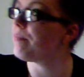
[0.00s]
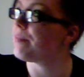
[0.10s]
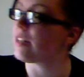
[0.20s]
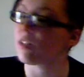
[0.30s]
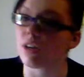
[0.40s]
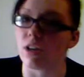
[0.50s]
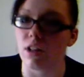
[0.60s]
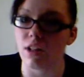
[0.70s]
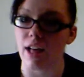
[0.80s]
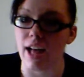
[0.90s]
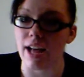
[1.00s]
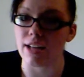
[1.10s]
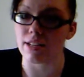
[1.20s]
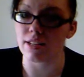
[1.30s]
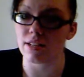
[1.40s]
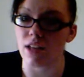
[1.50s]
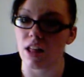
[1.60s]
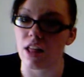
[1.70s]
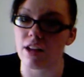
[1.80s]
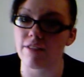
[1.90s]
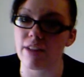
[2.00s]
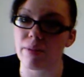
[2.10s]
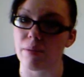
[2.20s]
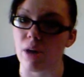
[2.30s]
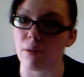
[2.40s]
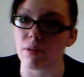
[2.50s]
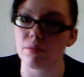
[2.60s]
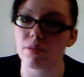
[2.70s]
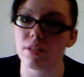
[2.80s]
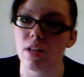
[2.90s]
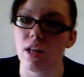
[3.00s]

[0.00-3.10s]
this girl has a lot of family problems.